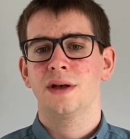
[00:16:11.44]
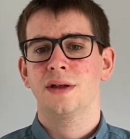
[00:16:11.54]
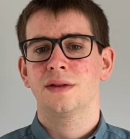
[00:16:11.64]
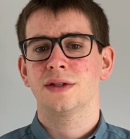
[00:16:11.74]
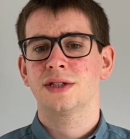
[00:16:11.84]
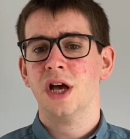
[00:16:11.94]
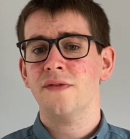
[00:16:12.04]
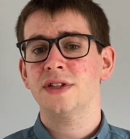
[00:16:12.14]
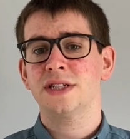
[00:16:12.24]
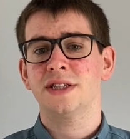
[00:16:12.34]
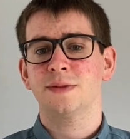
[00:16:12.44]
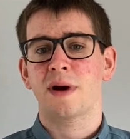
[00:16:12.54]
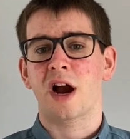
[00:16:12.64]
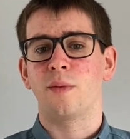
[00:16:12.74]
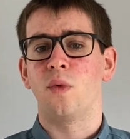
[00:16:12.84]
The servants in this
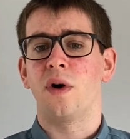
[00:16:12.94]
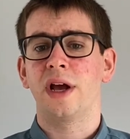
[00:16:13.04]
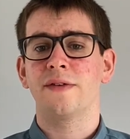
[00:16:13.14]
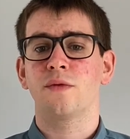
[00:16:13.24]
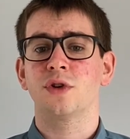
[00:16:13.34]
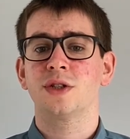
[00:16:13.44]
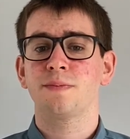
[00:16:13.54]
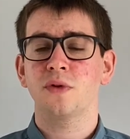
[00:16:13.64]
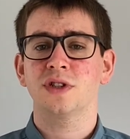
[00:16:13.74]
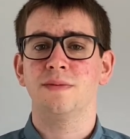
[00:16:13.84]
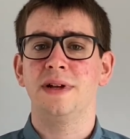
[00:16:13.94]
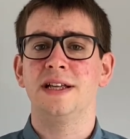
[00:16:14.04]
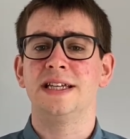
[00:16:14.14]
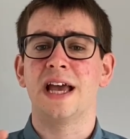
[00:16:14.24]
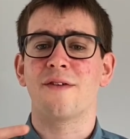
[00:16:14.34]
parable are given
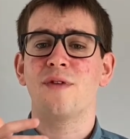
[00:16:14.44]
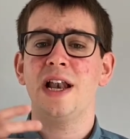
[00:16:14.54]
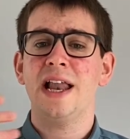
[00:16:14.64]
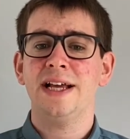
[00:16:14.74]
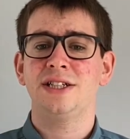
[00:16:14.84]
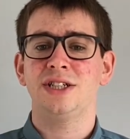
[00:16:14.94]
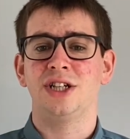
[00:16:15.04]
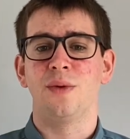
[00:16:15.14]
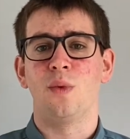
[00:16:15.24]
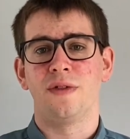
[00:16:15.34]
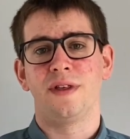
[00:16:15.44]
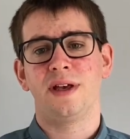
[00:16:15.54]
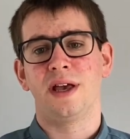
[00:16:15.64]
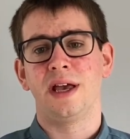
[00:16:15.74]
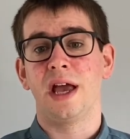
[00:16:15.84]
responsibility and relationship with the
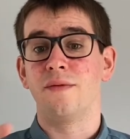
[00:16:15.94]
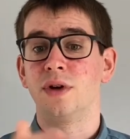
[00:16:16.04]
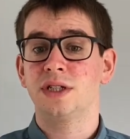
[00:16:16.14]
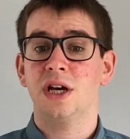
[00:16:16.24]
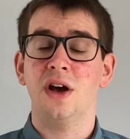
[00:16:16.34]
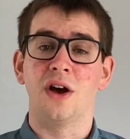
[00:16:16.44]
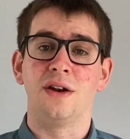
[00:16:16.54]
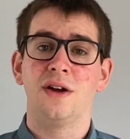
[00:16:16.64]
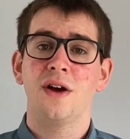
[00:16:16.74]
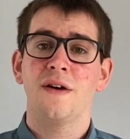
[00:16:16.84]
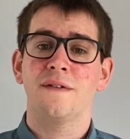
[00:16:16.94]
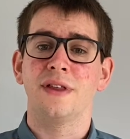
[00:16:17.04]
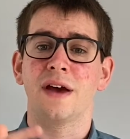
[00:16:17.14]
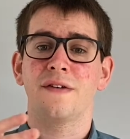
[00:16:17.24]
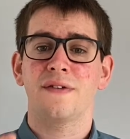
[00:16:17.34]
king in return for
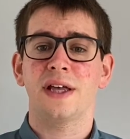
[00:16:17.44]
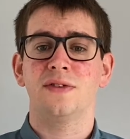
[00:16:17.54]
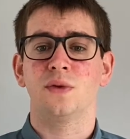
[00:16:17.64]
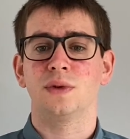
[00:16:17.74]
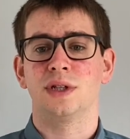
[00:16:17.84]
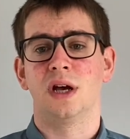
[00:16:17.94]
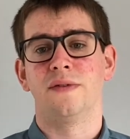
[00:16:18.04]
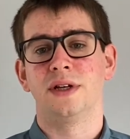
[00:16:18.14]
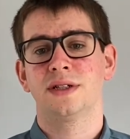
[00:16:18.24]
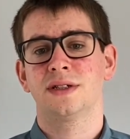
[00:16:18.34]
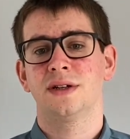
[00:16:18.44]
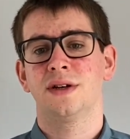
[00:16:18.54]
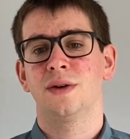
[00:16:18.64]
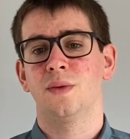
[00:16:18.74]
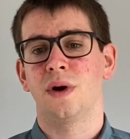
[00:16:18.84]
their faithful service
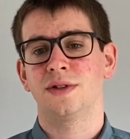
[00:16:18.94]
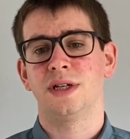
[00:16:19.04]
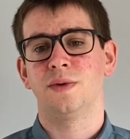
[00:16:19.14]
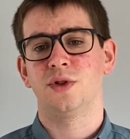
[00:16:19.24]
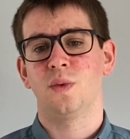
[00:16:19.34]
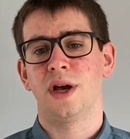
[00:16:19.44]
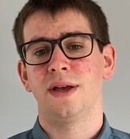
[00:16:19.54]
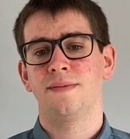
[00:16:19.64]
whilst he was away.